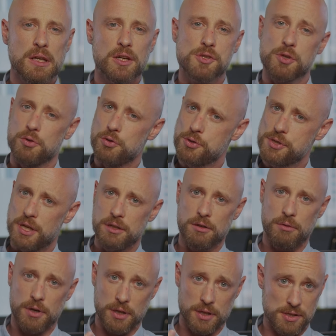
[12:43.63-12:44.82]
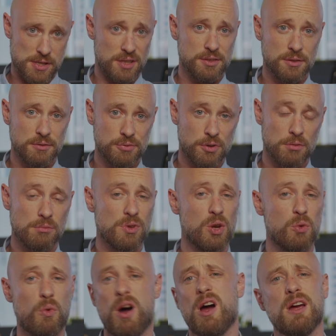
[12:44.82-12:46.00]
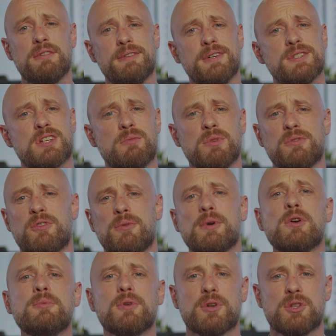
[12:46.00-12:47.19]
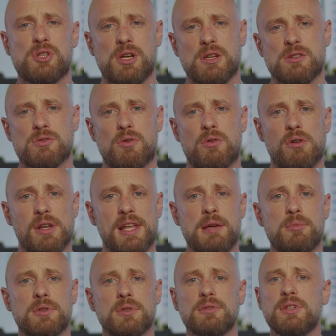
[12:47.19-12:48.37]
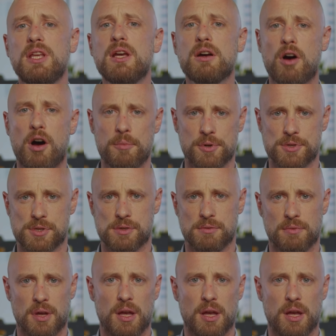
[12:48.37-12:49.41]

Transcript: So you said you run a consulting firm, then why are funds coming from a crypto exchange or labeled e-commerce?